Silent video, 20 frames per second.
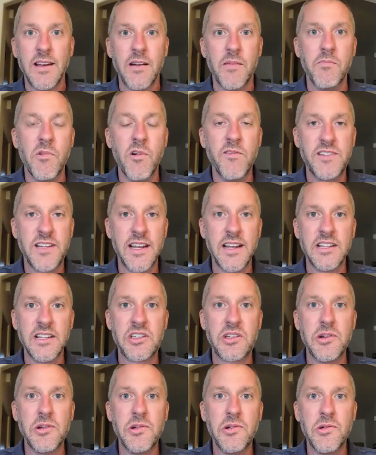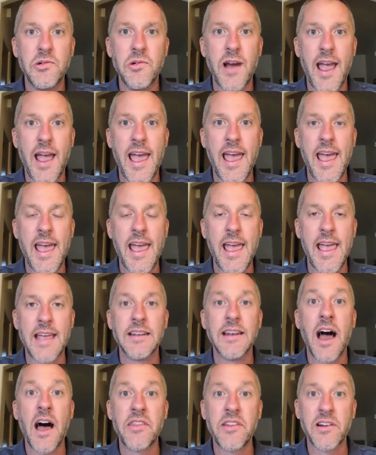moved into
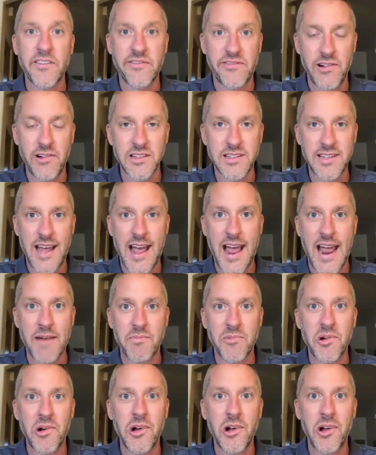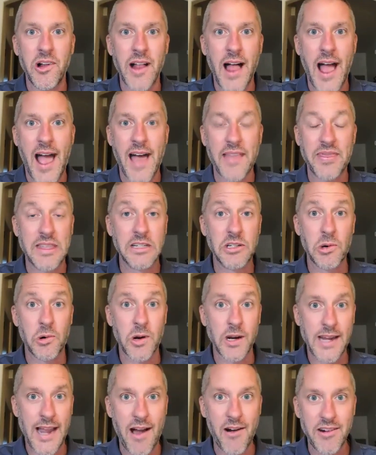another full-time role at the Door
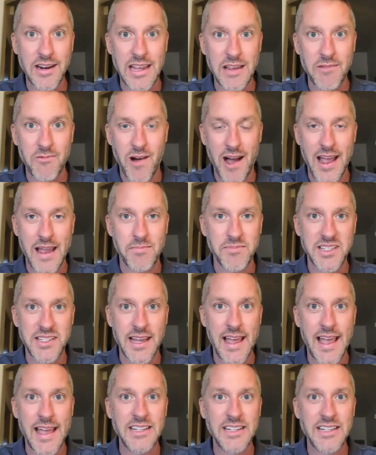County YMCA,